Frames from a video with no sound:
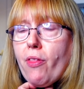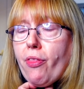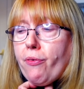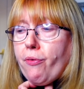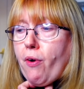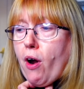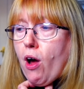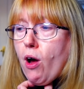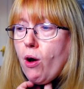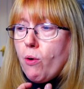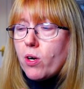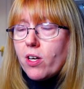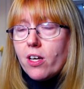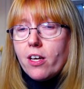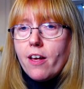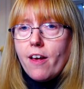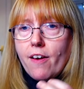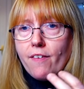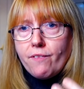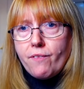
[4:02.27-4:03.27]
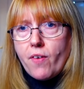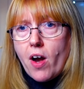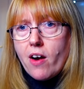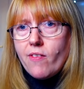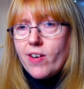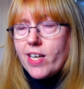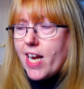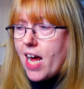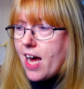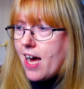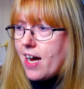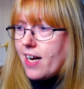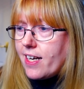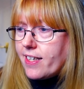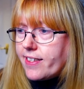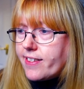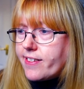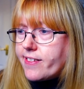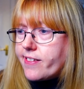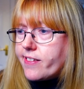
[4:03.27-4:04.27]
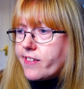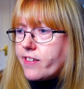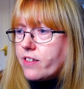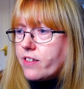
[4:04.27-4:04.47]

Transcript: throat. Very nice.